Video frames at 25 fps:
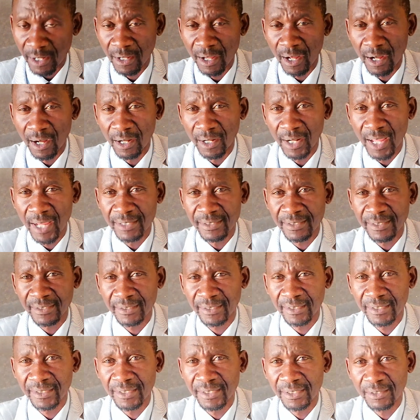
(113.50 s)
uh,
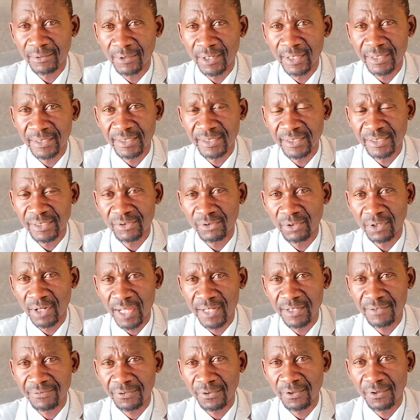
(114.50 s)
three inequalities or
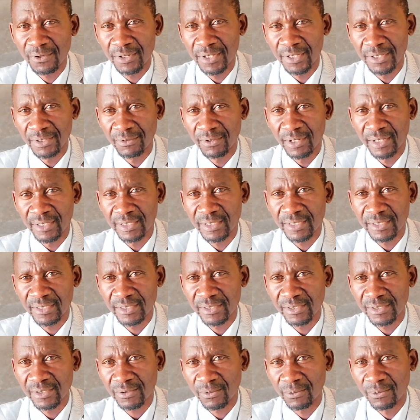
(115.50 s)
light four
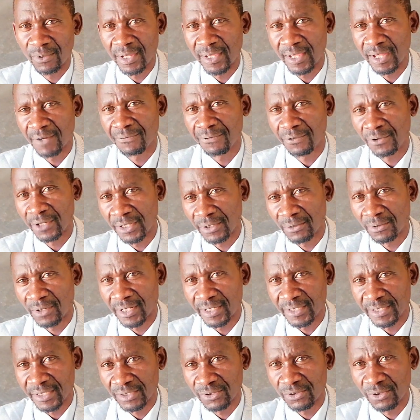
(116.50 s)
inequalities, whether four
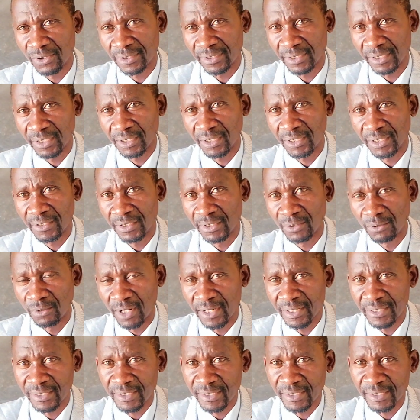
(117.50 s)
inequalities or three
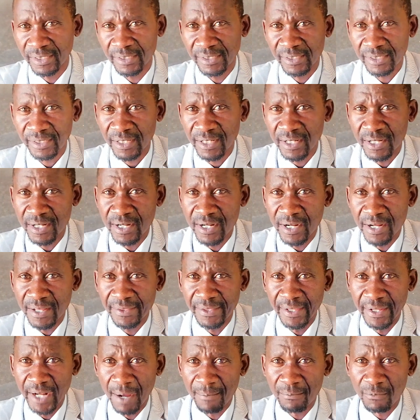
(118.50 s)
inequalities,
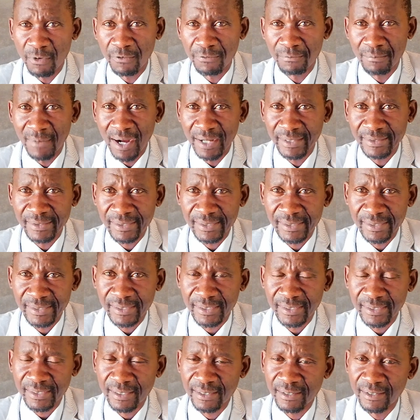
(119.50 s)
the number of
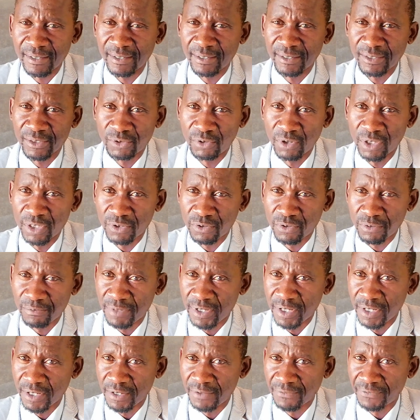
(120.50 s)
marks is going to
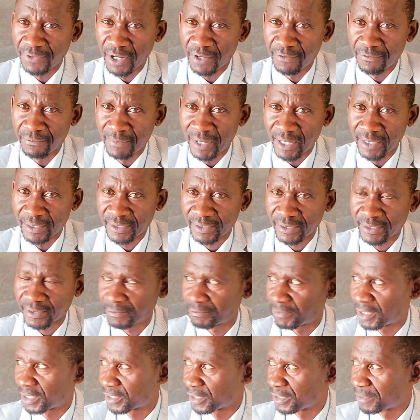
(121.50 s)
be five marks.
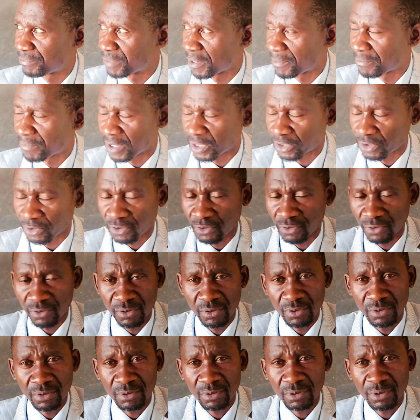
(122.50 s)
But in paper
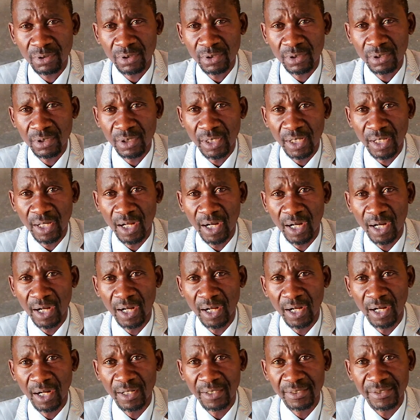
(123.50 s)
two,
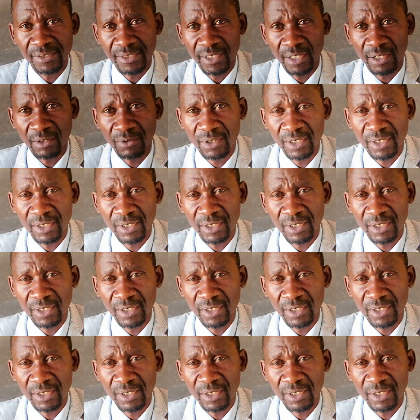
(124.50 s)
uh, it's a